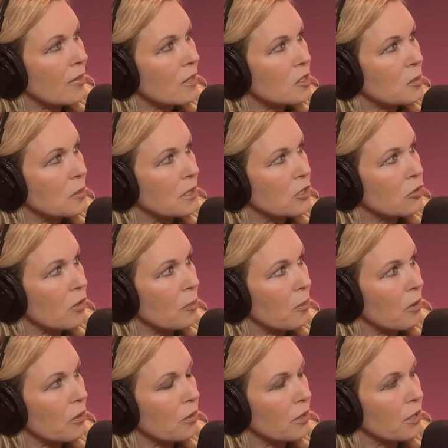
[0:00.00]
this picture
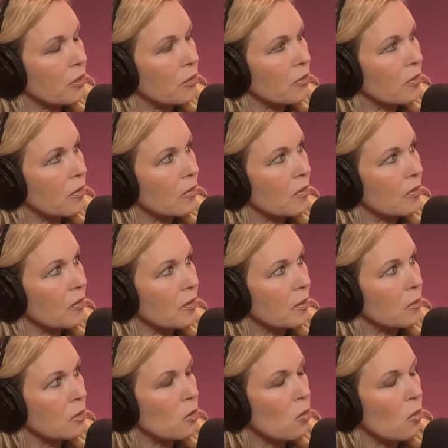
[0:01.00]
up earlier, the
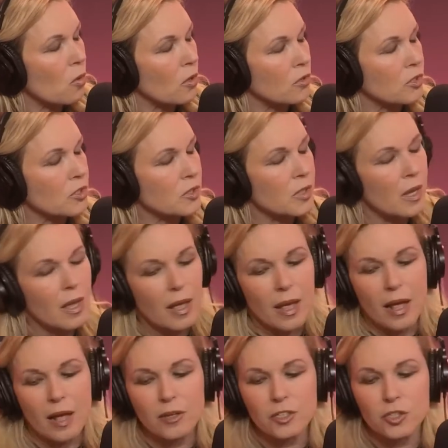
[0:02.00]
lithium quartz.
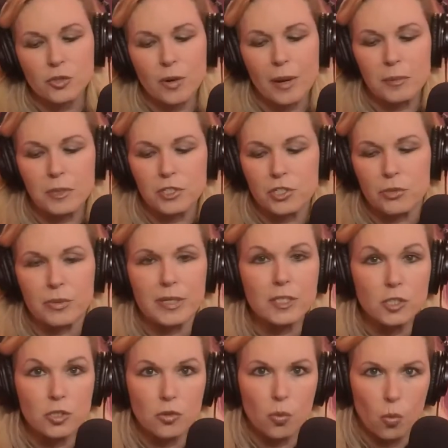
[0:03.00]
I'll describe it to you.
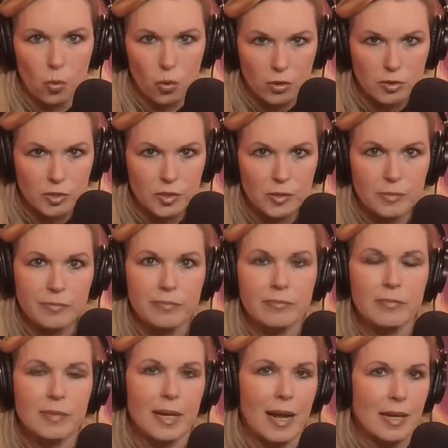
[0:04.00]
It's quartz
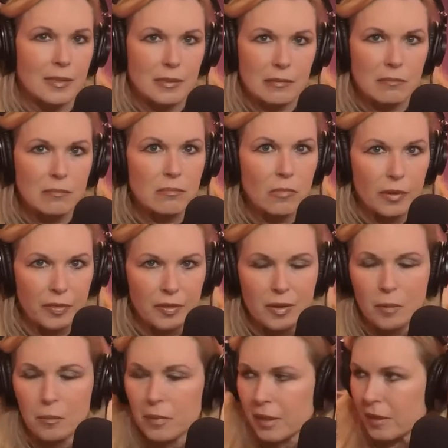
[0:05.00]
that has
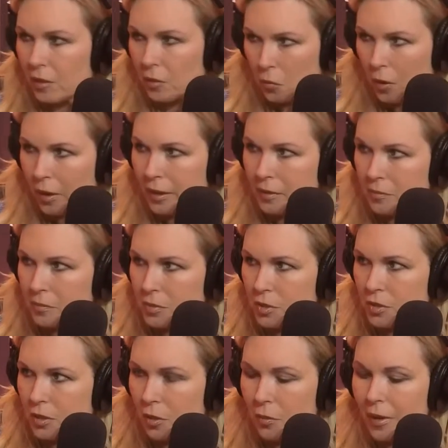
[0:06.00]
lithium in it, right?
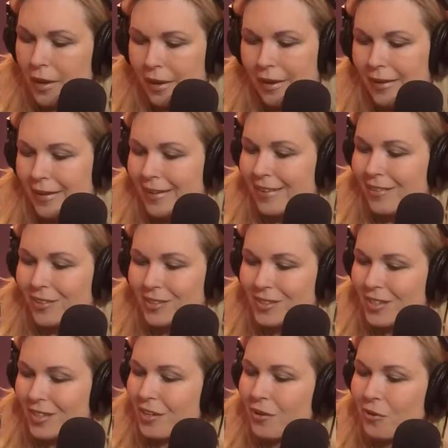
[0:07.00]
So it
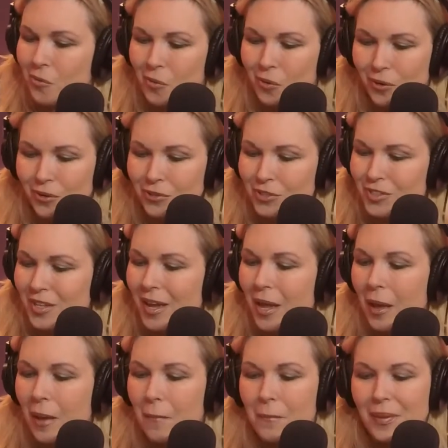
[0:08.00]
looks like a quartz.
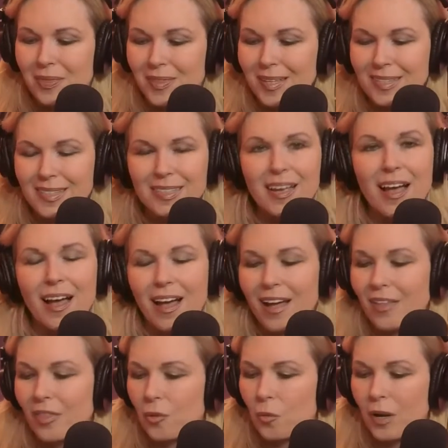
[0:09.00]
But this
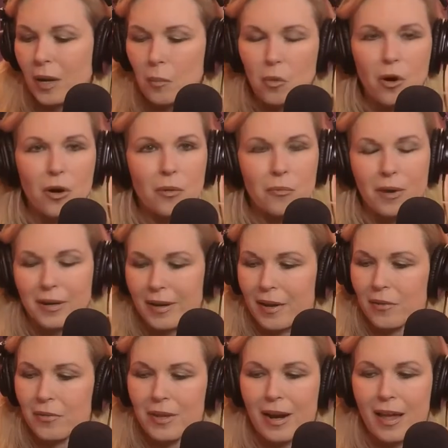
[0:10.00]
guy, the one I brought right
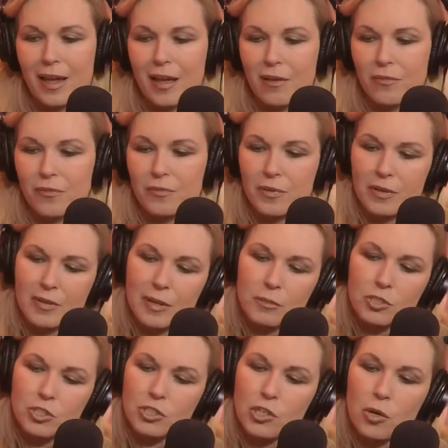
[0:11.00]
now that I have and that I'm
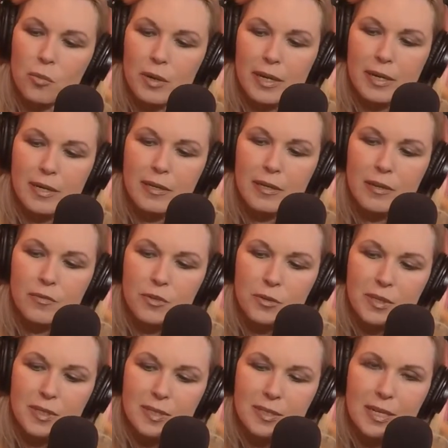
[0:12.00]
showing, if you
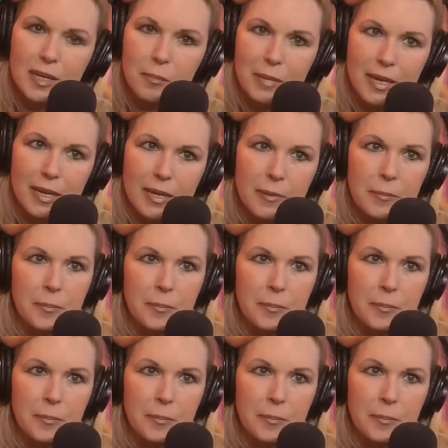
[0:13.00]
can see me,